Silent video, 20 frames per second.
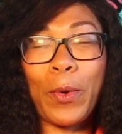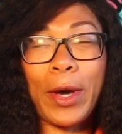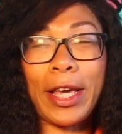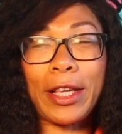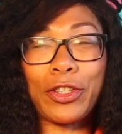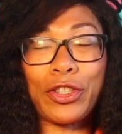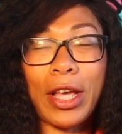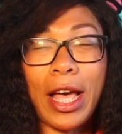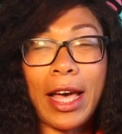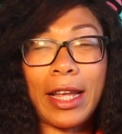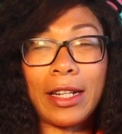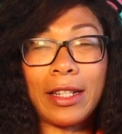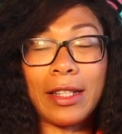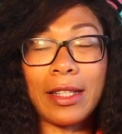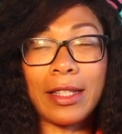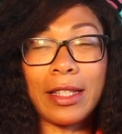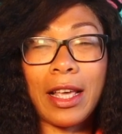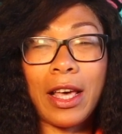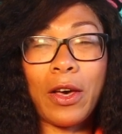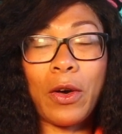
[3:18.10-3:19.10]
wig
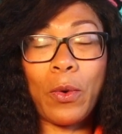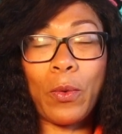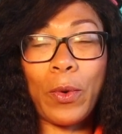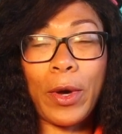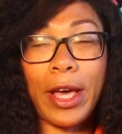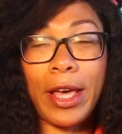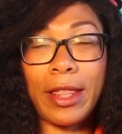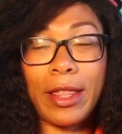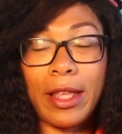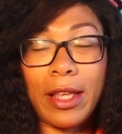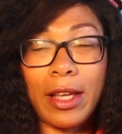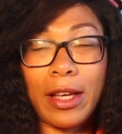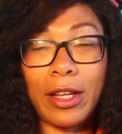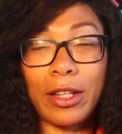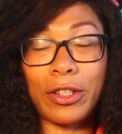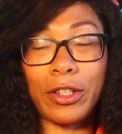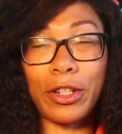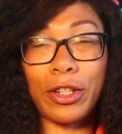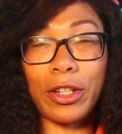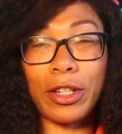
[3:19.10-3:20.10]
channels where
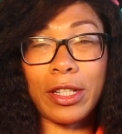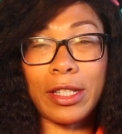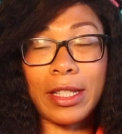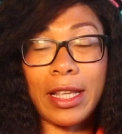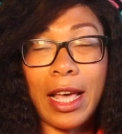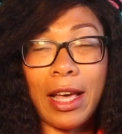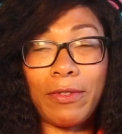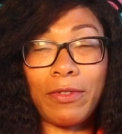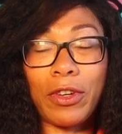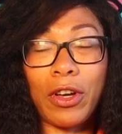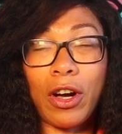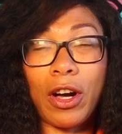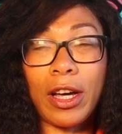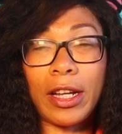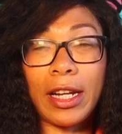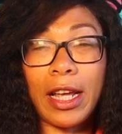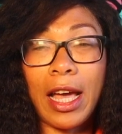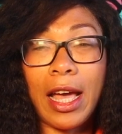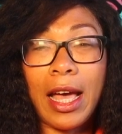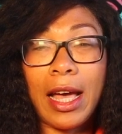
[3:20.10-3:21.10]
the girls have
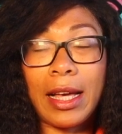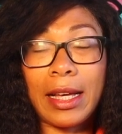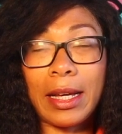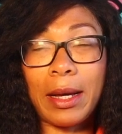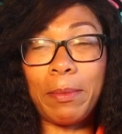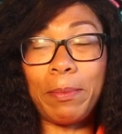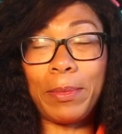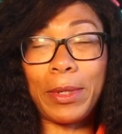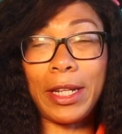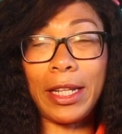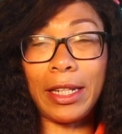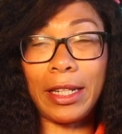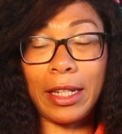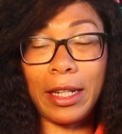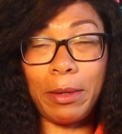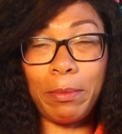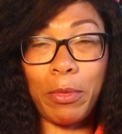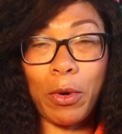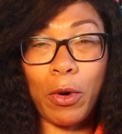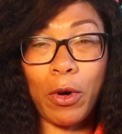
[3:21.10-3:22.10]
gone
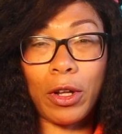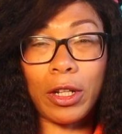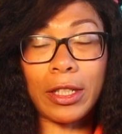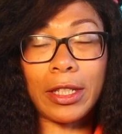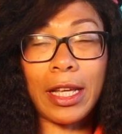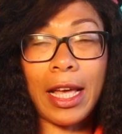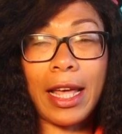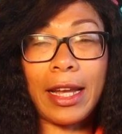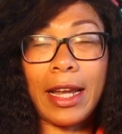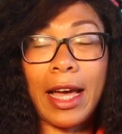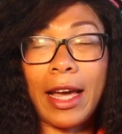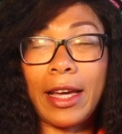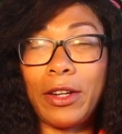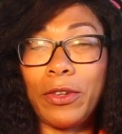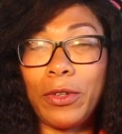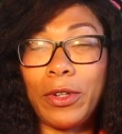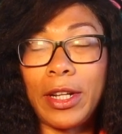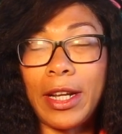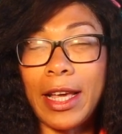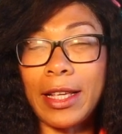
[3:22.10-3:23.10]
completely bald. And I
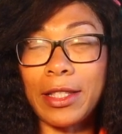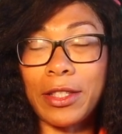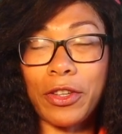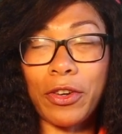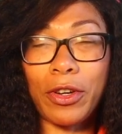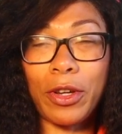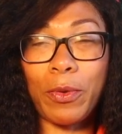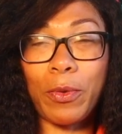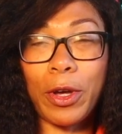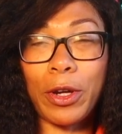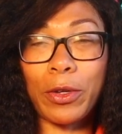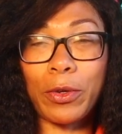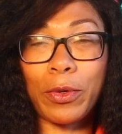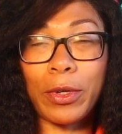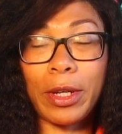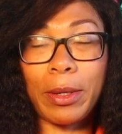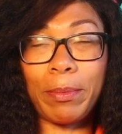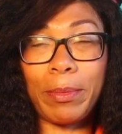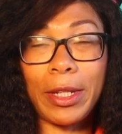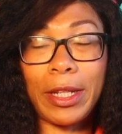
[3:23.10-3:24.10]
don't necessarily want to
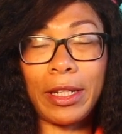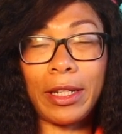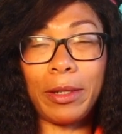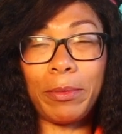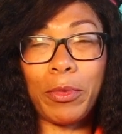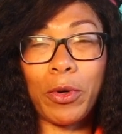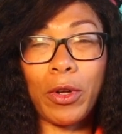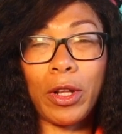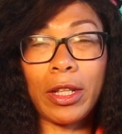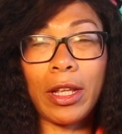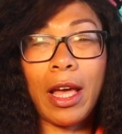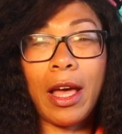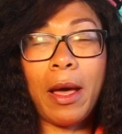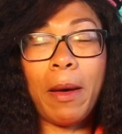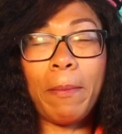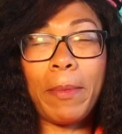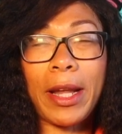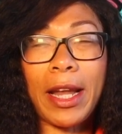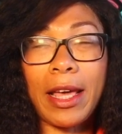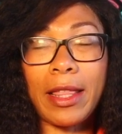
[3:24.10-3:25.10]
go completely bald,
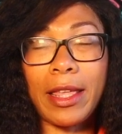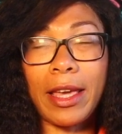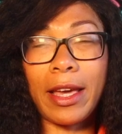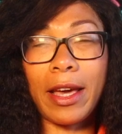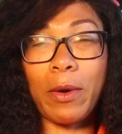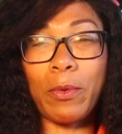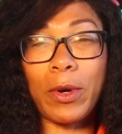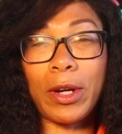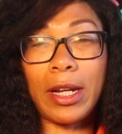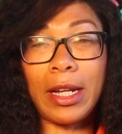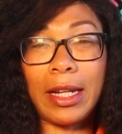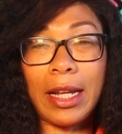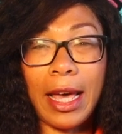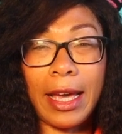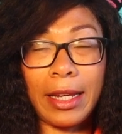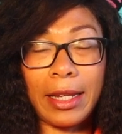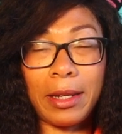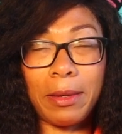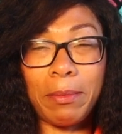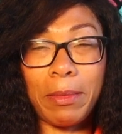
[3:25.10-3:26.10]
but I think I want to
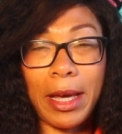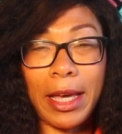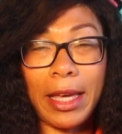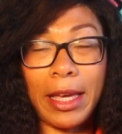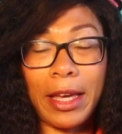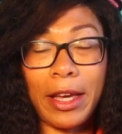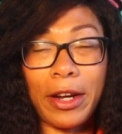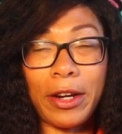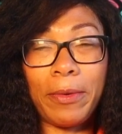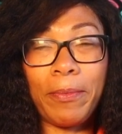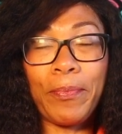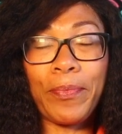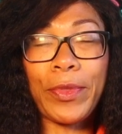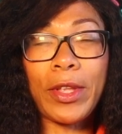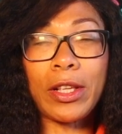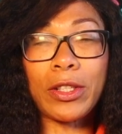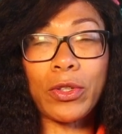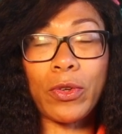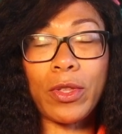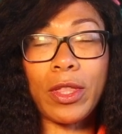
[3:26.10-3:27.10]
lighten my hair
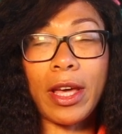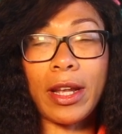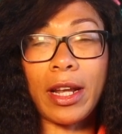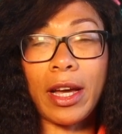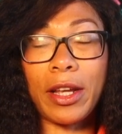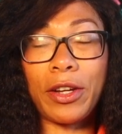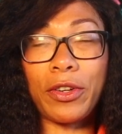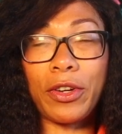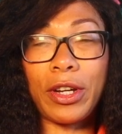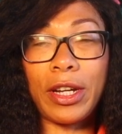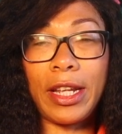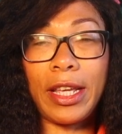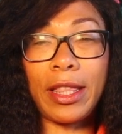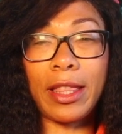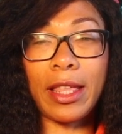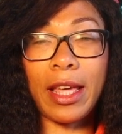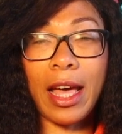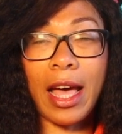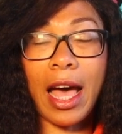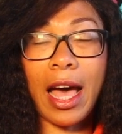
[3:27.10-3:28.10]
so that
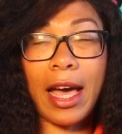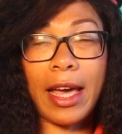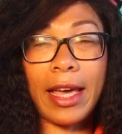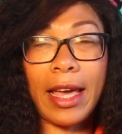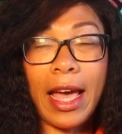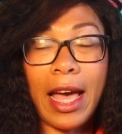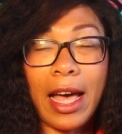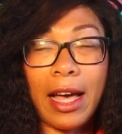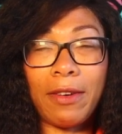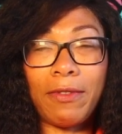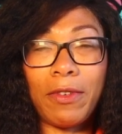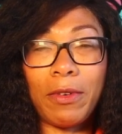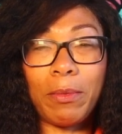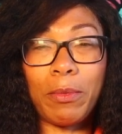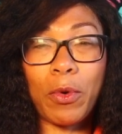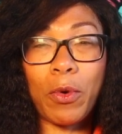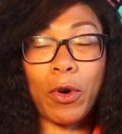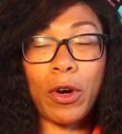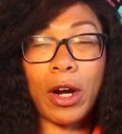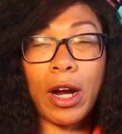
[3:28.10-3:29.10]
underneath I have a
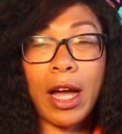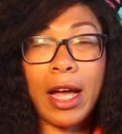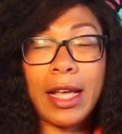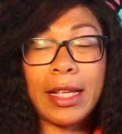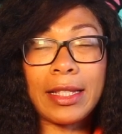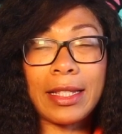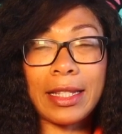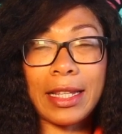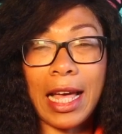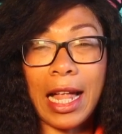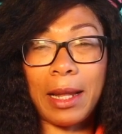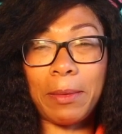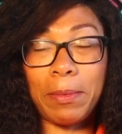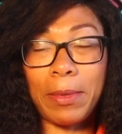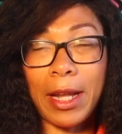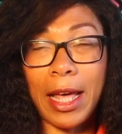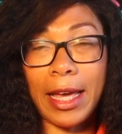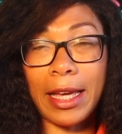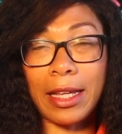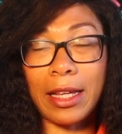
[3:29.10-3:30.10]
more
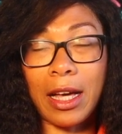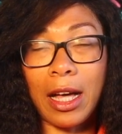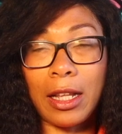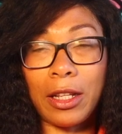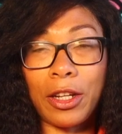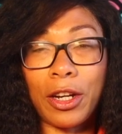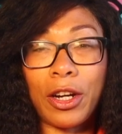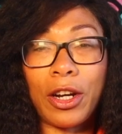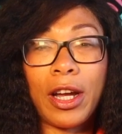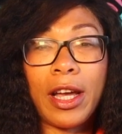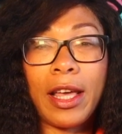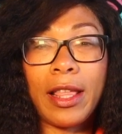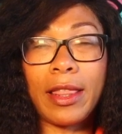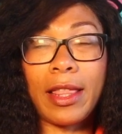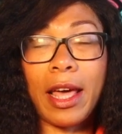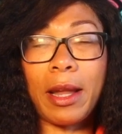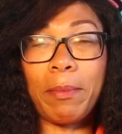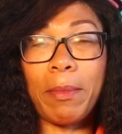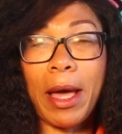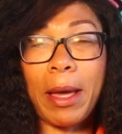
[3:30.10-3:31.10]
scalp-like color
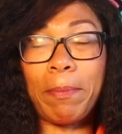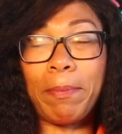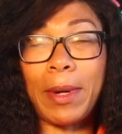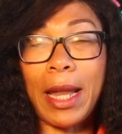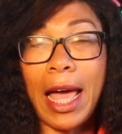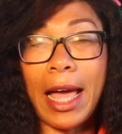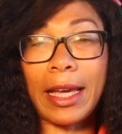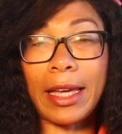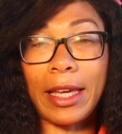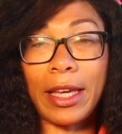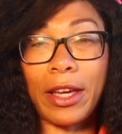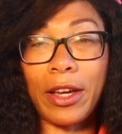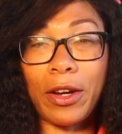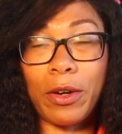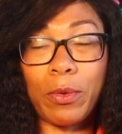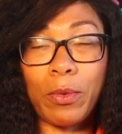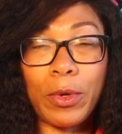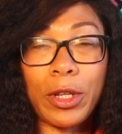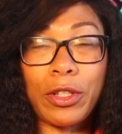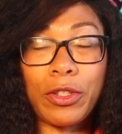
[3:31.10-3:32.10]
than my black
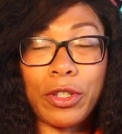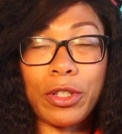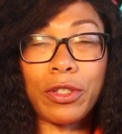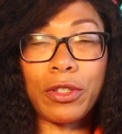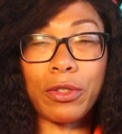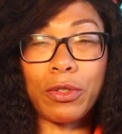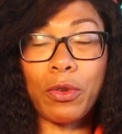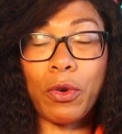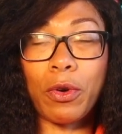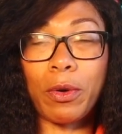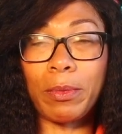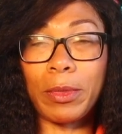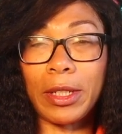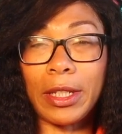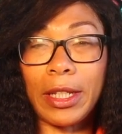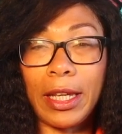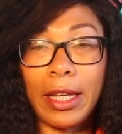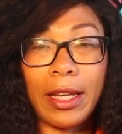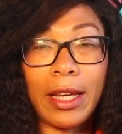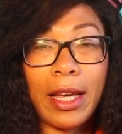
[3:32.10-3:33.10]
hair, which is
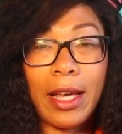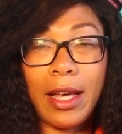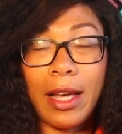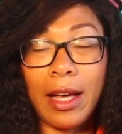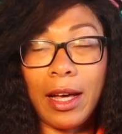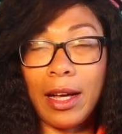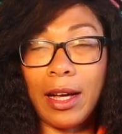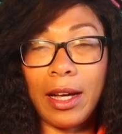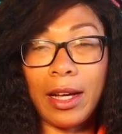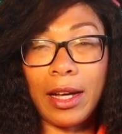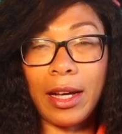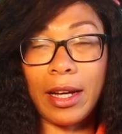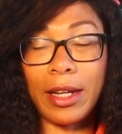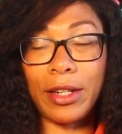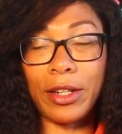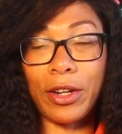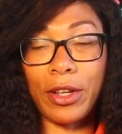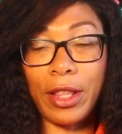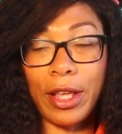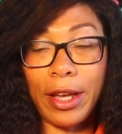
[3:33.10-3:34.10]
normally uh,
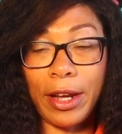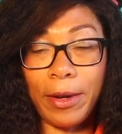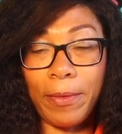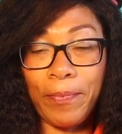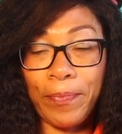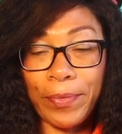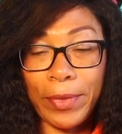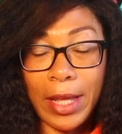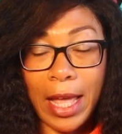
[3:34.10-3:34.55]
under there.